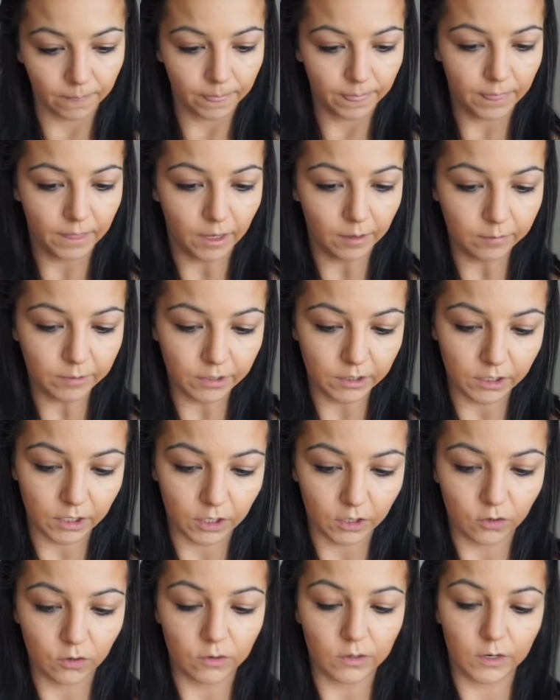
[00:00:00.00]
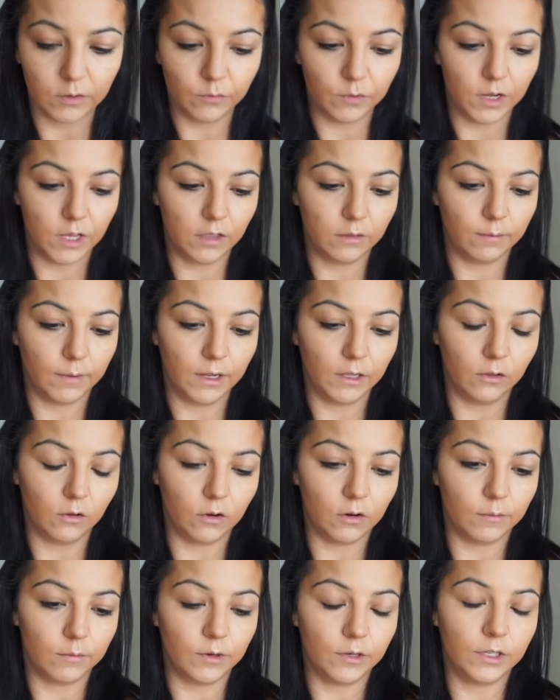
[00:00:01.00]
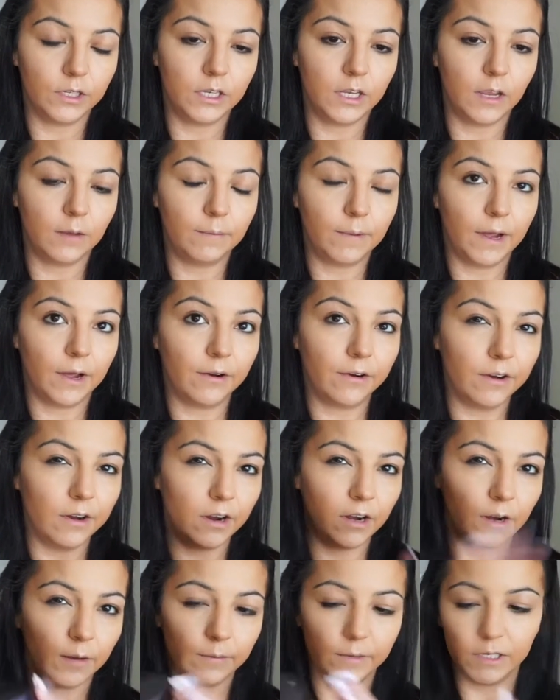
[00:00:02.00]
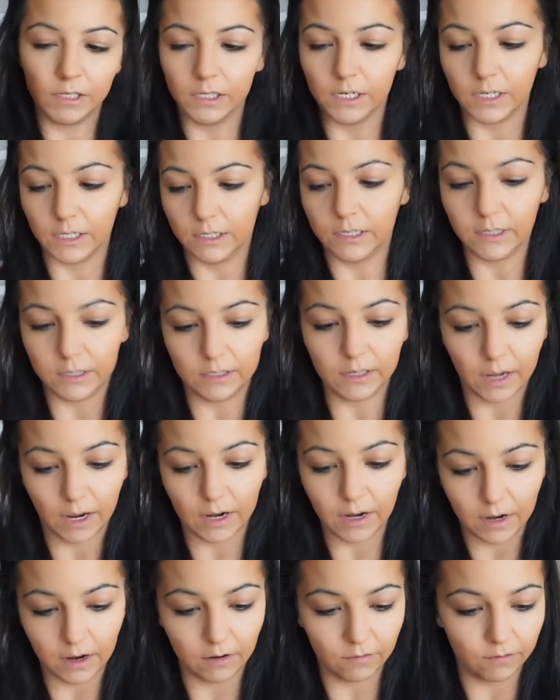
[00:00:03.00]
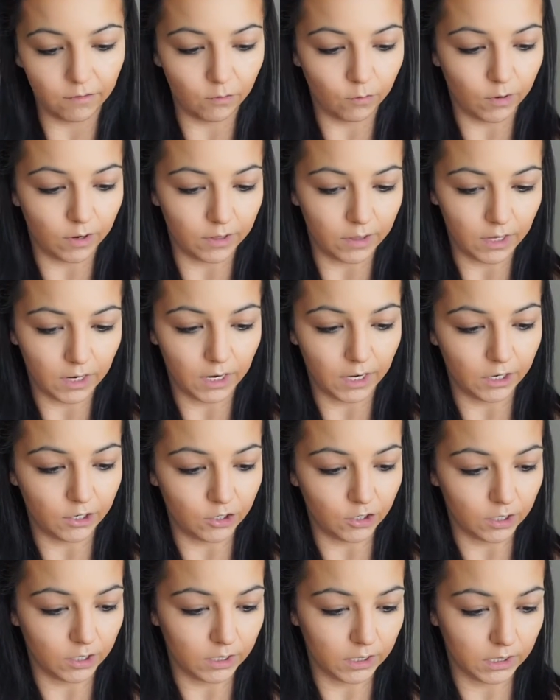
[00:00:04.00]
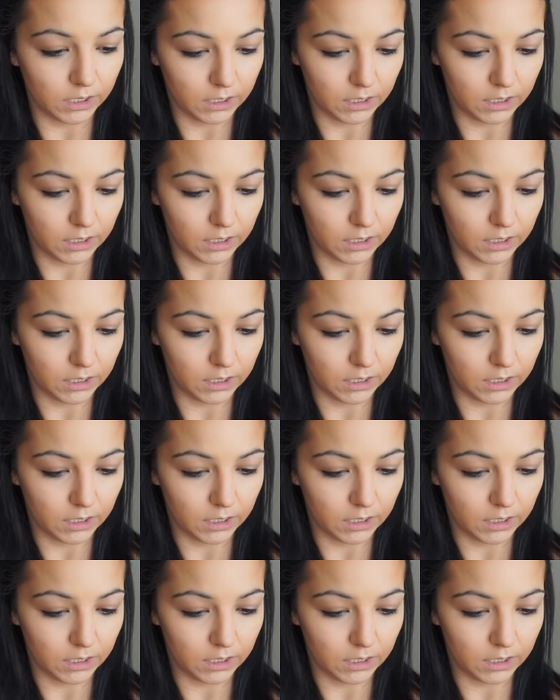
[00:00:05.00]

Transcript: Now I'm just going to go in with my Mercier powder, and I'm just going to set everywhere that I just